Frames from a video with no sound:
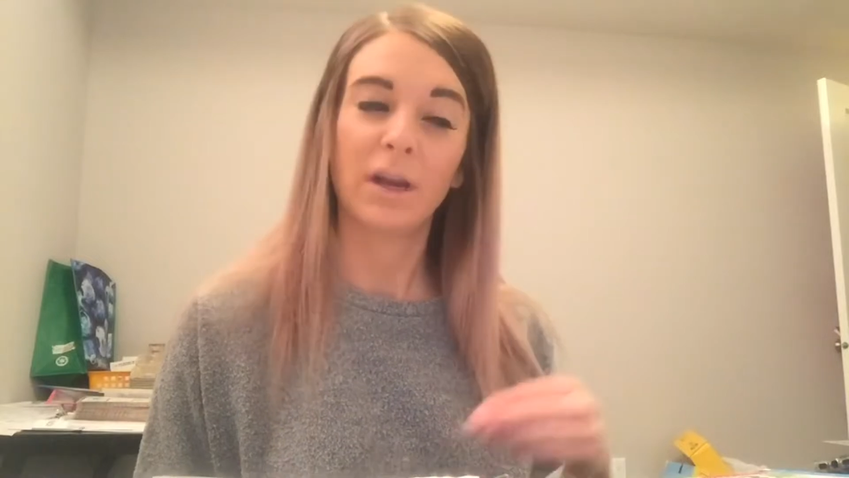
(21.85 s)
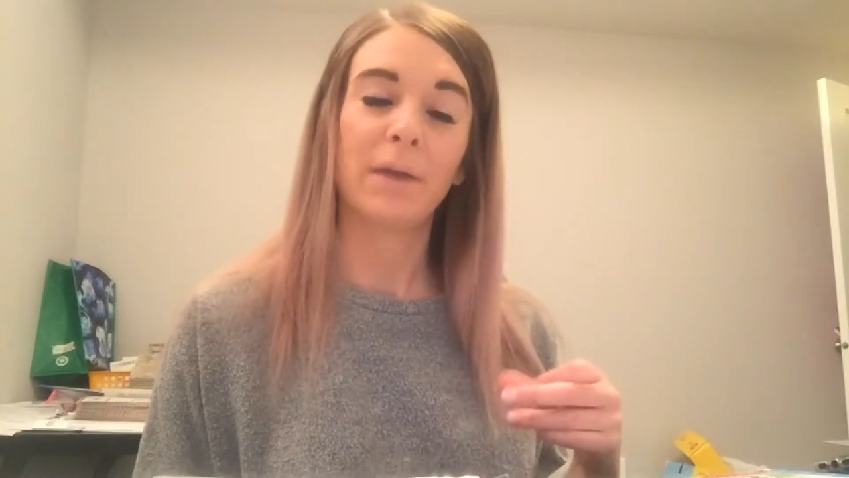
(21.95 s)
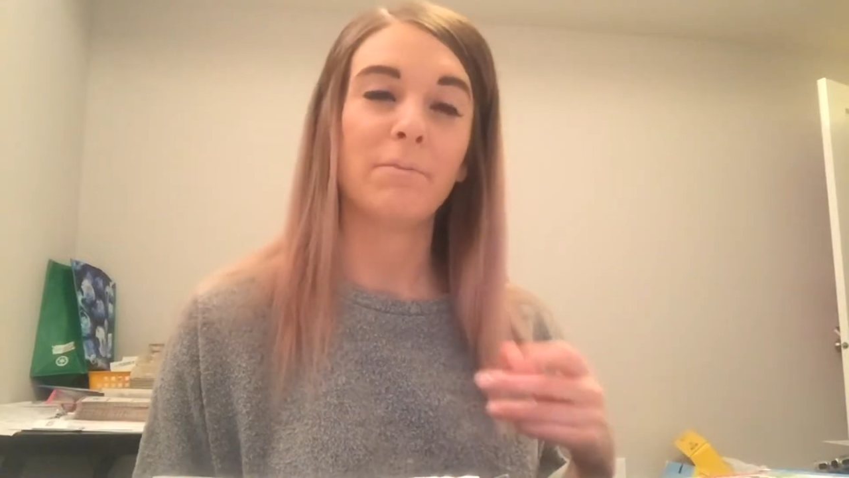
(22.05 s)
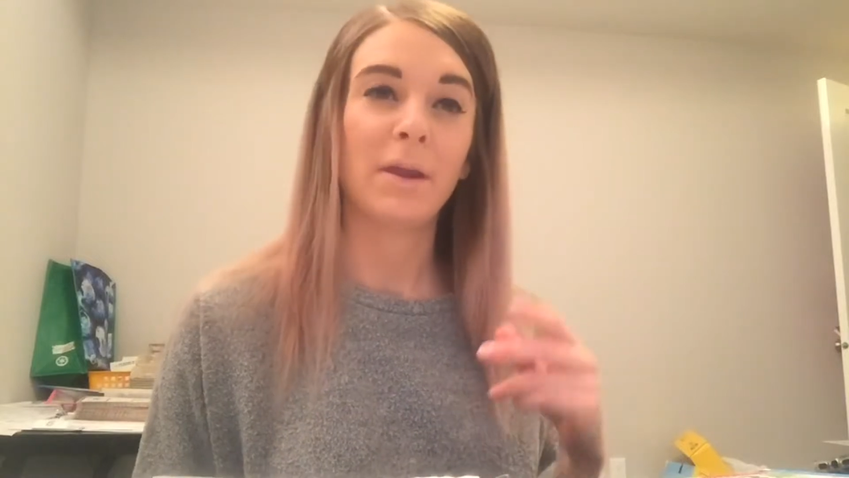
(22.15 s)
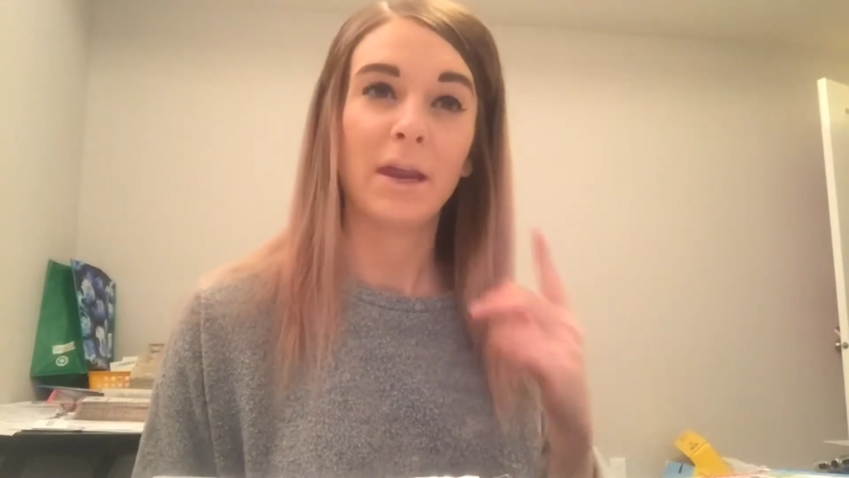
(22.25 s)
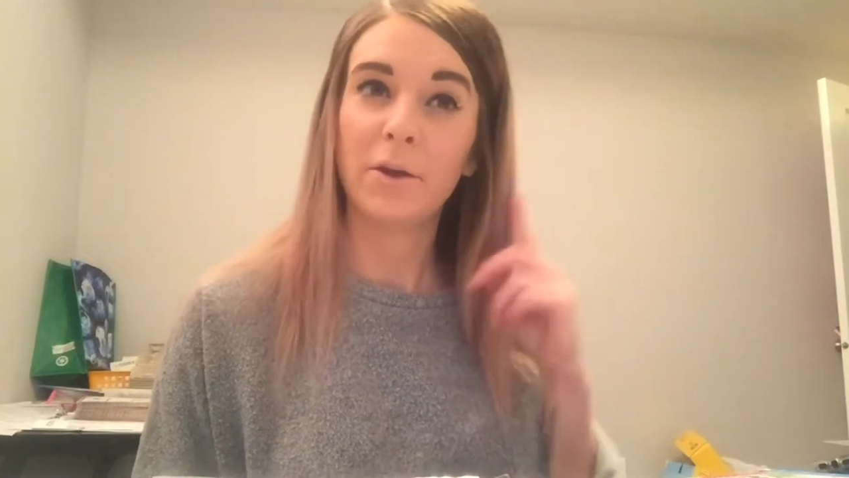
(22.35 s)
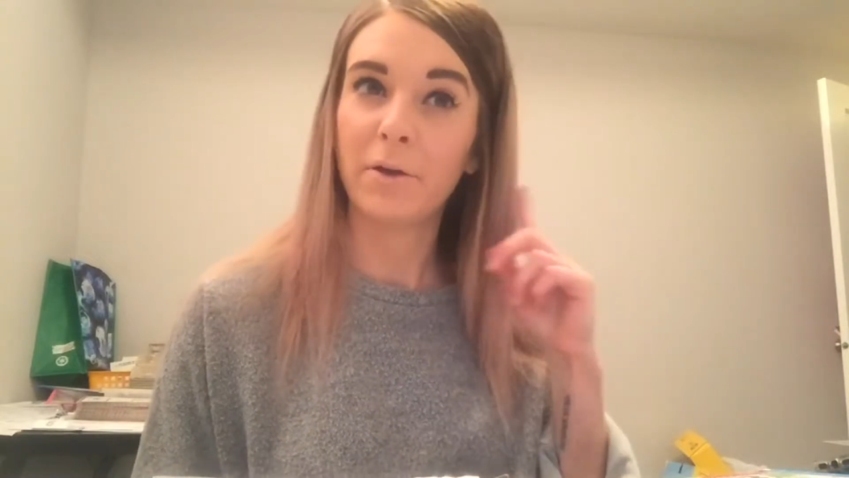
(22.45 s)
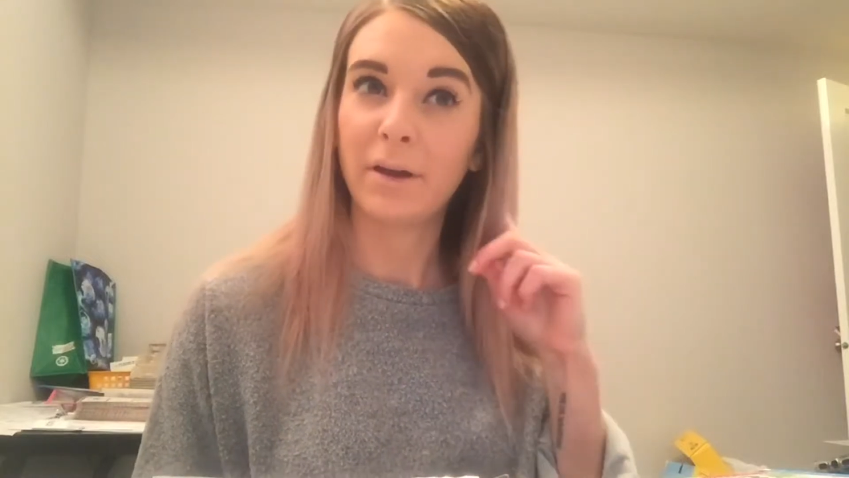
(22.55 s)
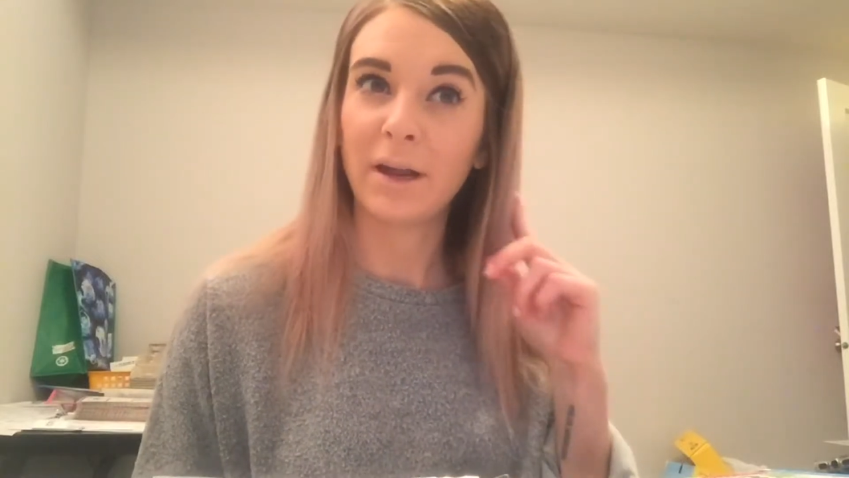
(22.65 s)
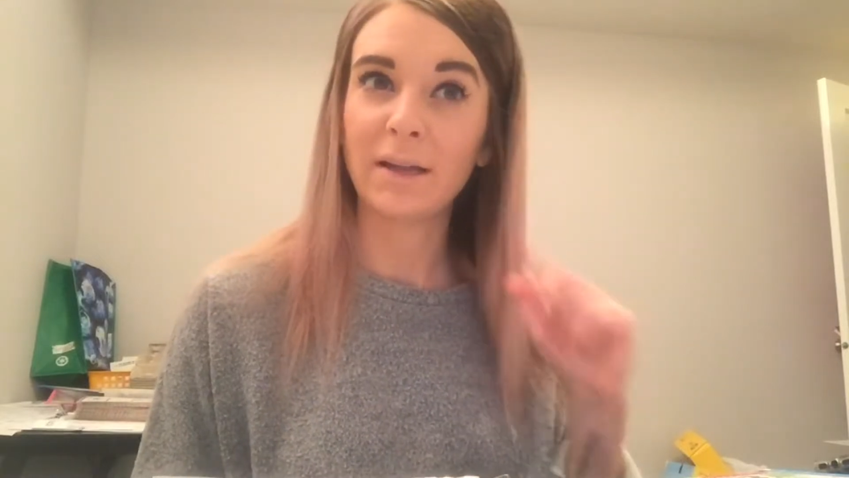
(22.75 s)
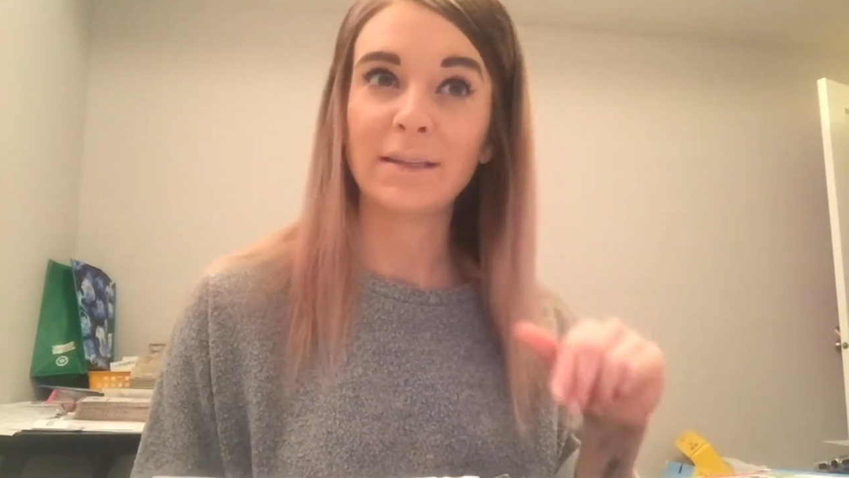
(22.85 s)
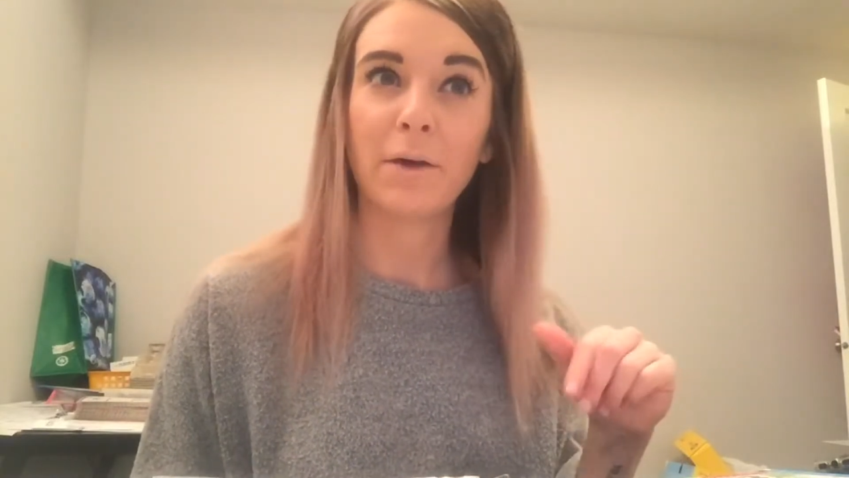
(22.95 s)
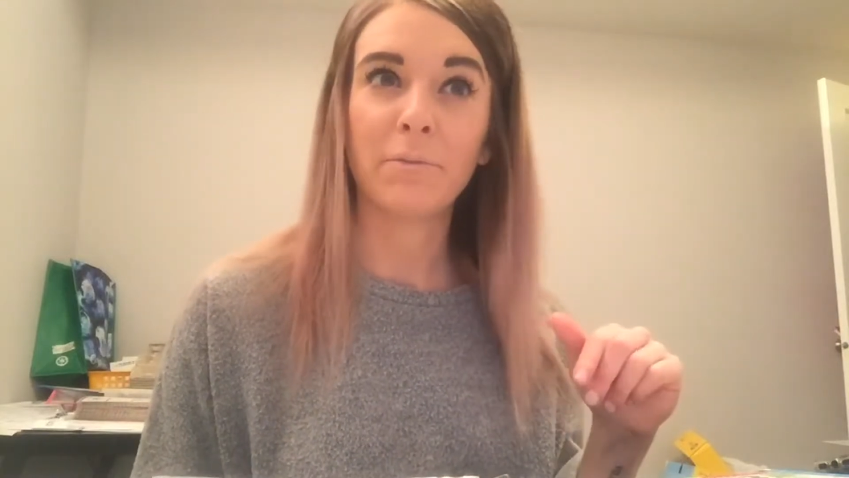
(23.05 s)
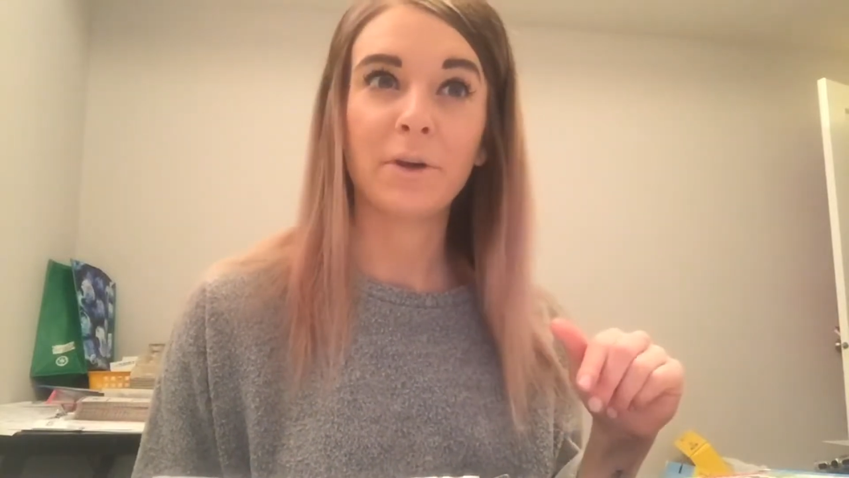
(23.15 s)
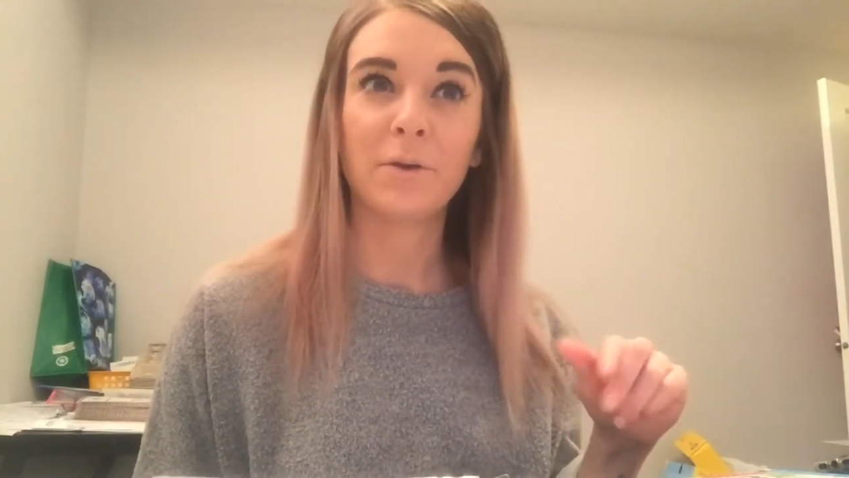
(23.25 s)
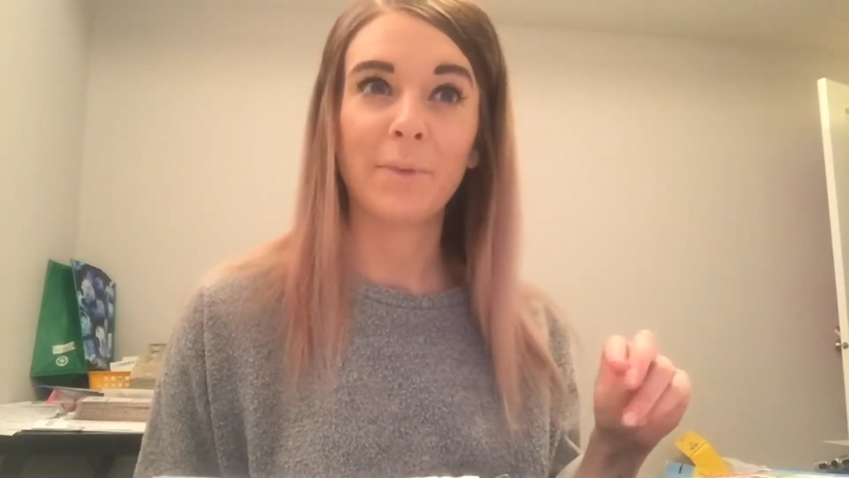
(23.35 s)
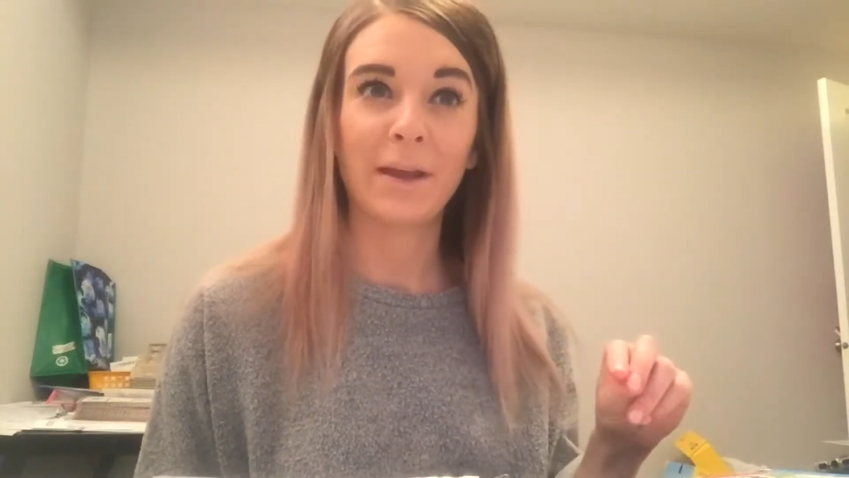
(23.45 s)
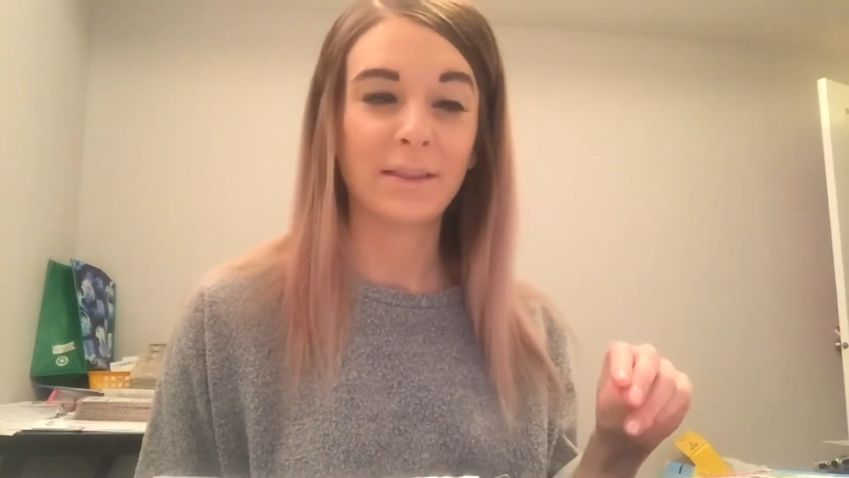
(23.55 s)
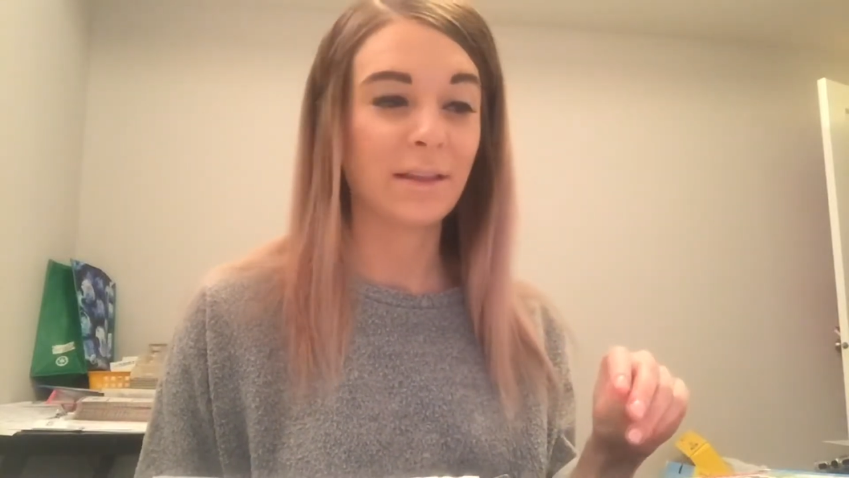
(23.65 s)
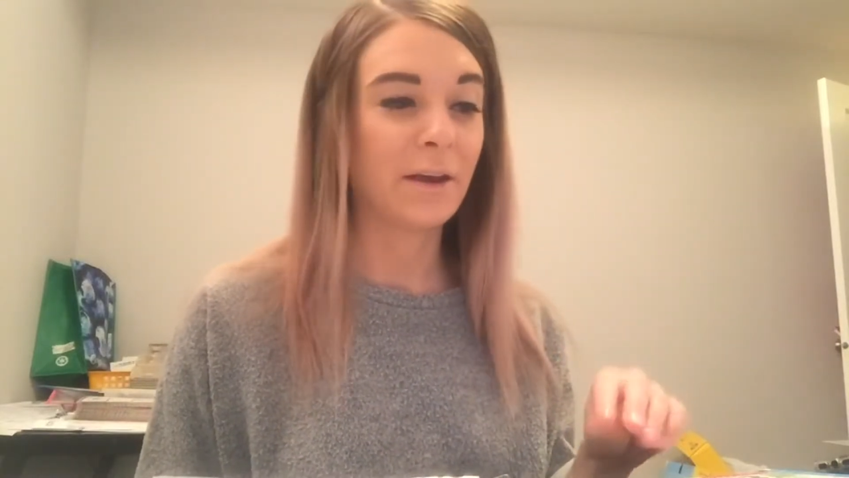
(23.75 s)
and hearing that sound when you
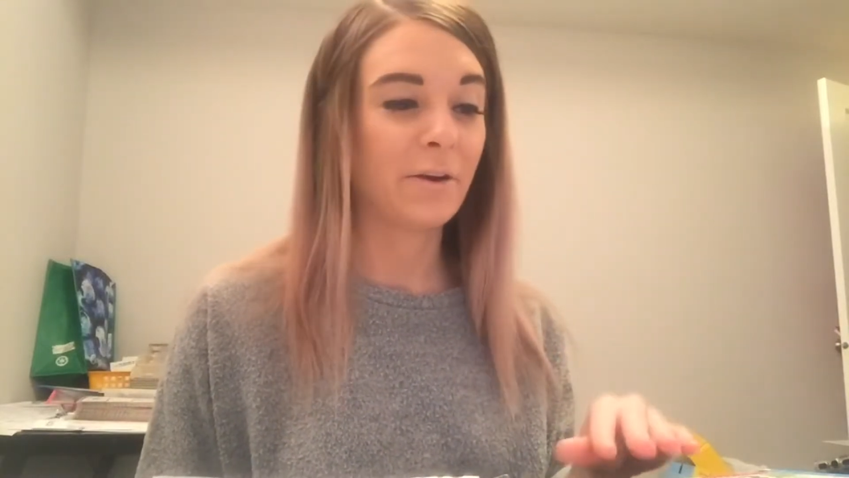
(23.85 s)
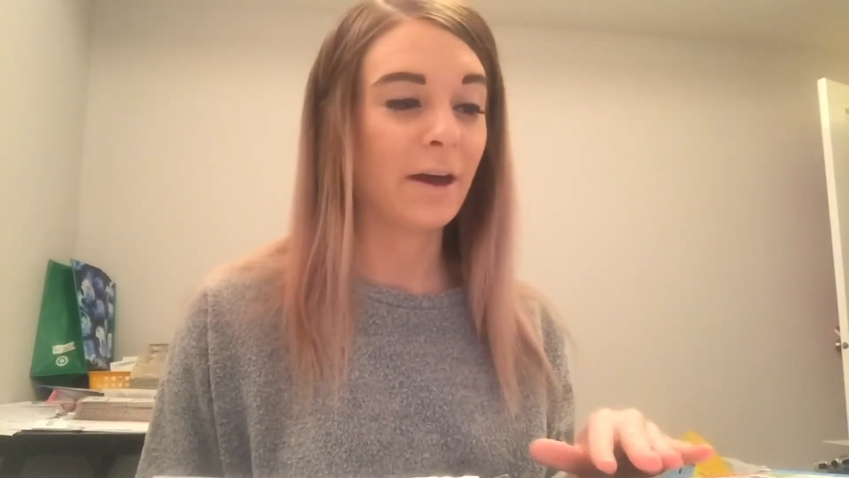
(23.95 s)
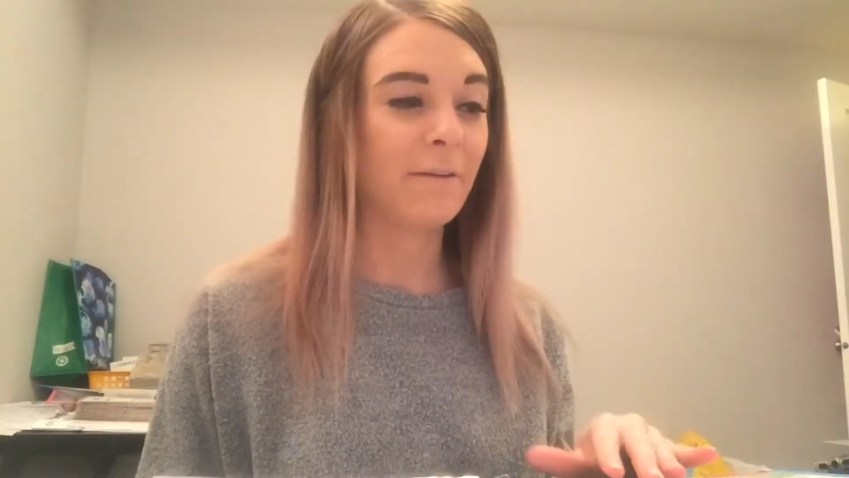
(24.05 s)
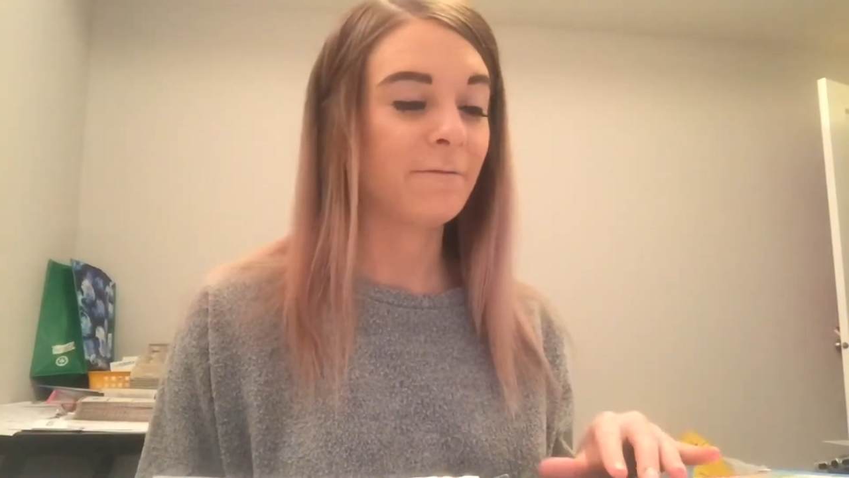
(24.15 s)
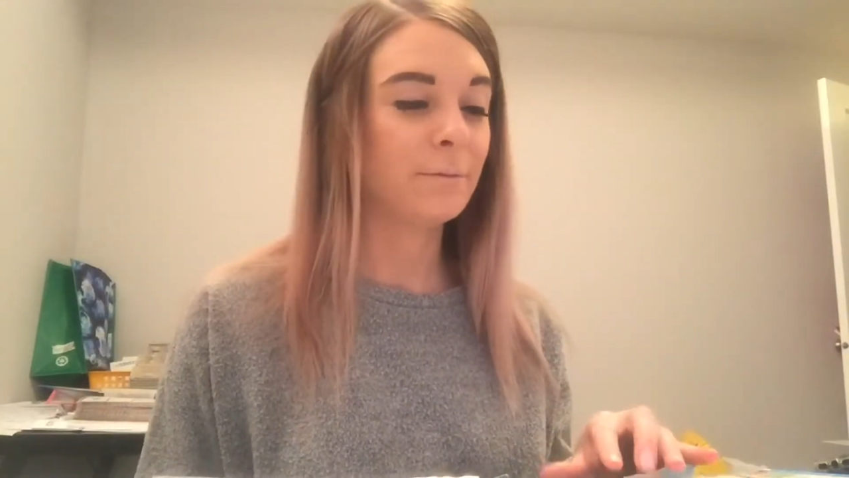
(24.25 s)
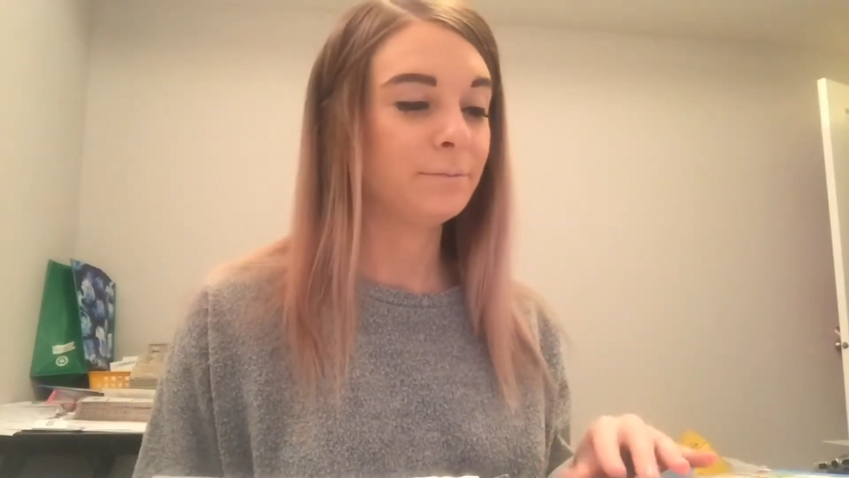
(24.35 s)
make the letter F.